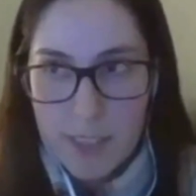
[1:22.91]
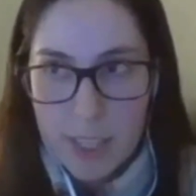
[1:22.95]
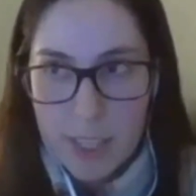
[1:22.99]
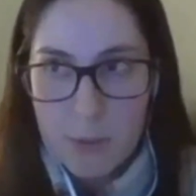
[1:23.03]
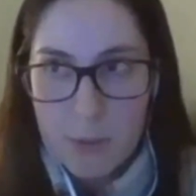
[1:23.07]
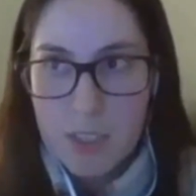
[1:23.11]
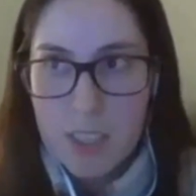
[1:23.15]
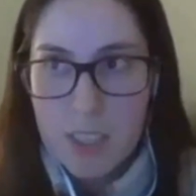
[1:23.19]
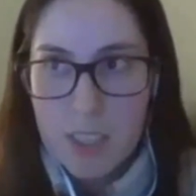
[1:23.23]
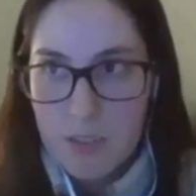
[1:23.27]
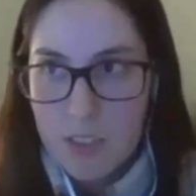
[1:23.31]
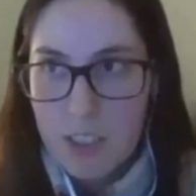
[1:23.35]
Like,
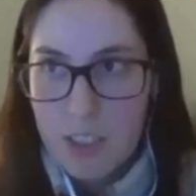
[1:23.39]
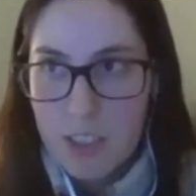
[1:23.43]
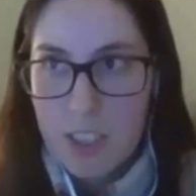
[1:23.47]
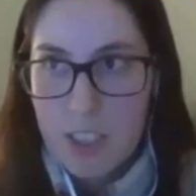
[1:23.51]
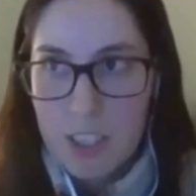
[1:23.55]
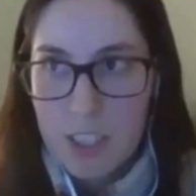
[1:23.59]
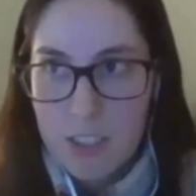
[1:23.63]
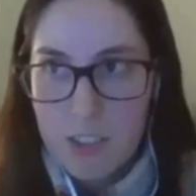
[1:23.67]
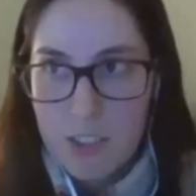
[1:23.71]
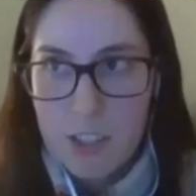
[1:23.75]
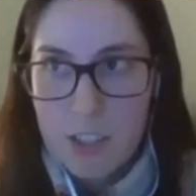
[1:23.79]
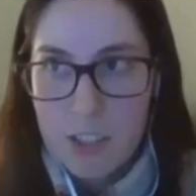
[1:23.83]
we'd
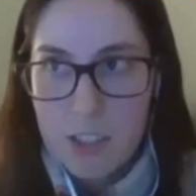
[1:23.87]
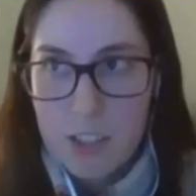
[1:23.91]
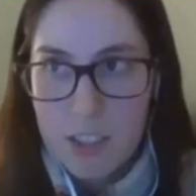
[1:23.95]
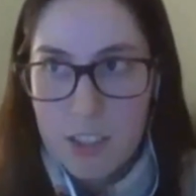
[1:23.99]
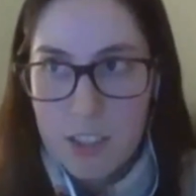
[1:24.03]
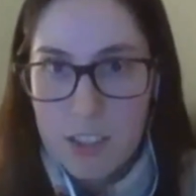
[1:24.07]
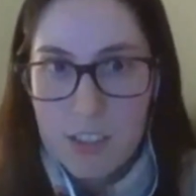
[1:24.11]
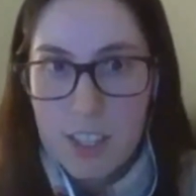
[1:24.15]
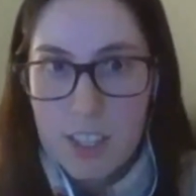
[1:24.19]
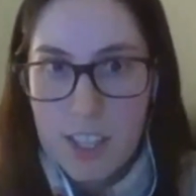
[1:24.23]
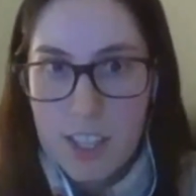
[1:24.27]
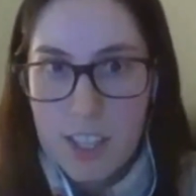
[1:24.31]
definitely use
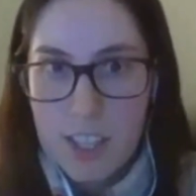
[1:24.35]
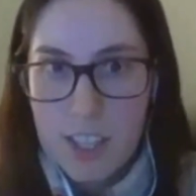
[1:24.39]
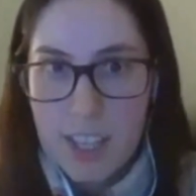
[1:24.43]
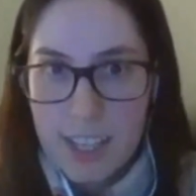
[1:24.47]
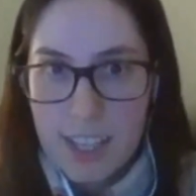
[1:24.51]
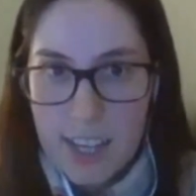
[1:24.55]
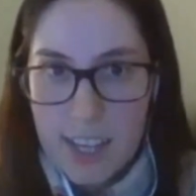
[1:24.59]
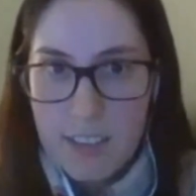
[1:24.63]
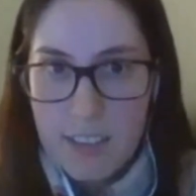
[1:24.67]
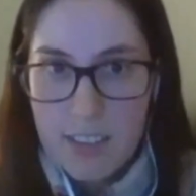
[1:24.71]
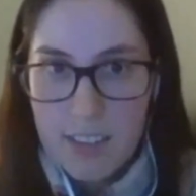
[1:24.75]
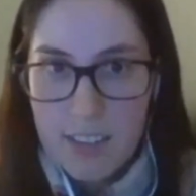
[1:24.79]
you
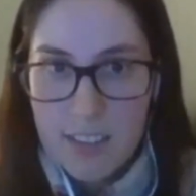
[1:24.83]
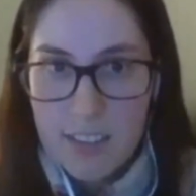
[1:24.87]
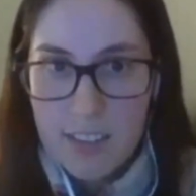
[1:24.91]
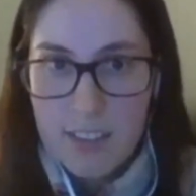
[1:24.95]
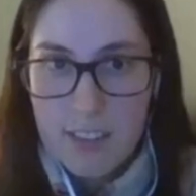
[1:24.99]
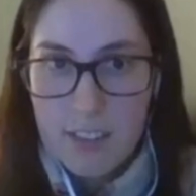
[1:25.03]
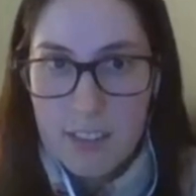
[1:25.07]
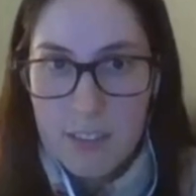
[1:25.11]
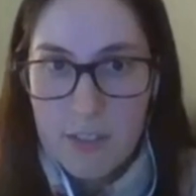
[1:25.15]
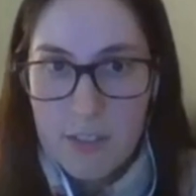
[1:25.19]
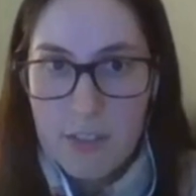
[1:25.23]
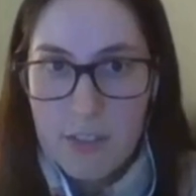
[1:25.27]
again
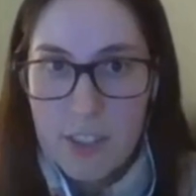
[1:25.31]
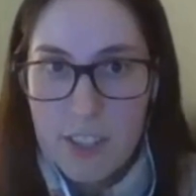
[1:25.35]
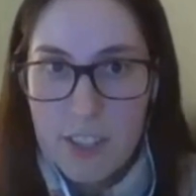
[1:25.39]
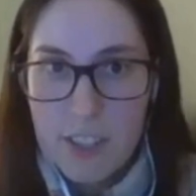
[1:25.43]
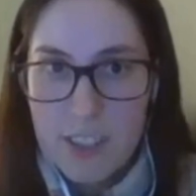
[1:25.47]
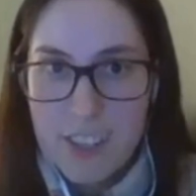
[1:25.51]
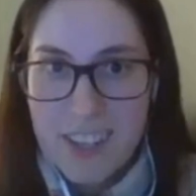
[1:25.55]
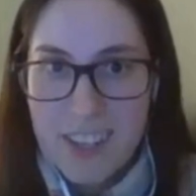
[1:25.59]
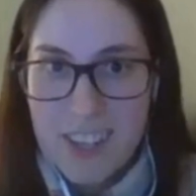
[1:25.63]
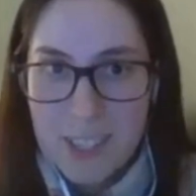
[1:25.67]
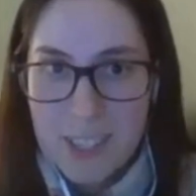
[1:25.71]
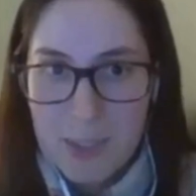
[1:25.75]

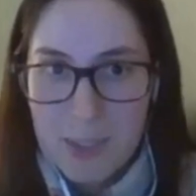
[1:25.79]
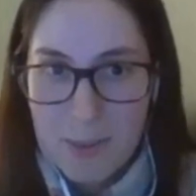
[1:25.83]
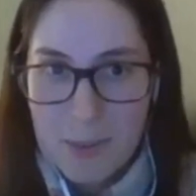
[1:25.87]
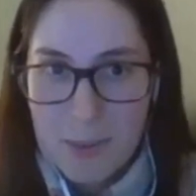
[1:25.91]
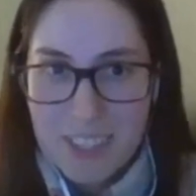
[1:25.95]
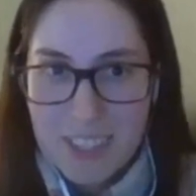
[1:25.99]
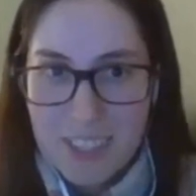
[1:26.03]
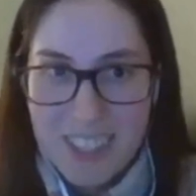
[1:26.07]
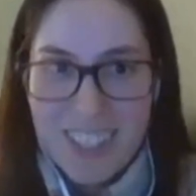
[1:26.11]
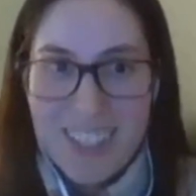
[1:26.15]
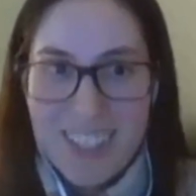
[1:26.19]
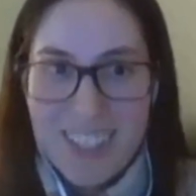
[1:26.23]
for the next one.